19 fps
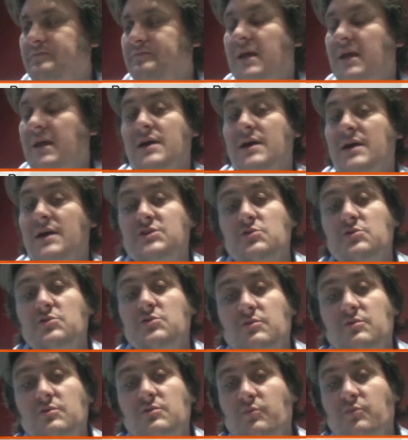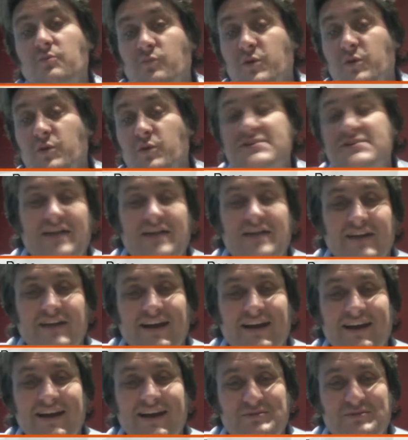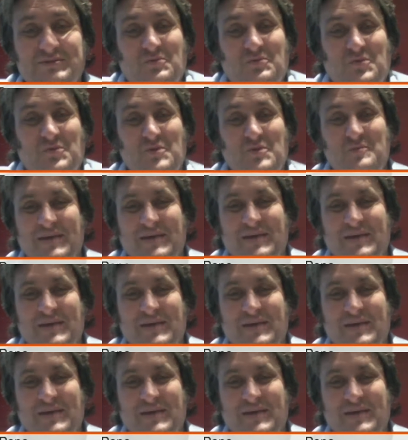So we used to have that. It was called Wooby.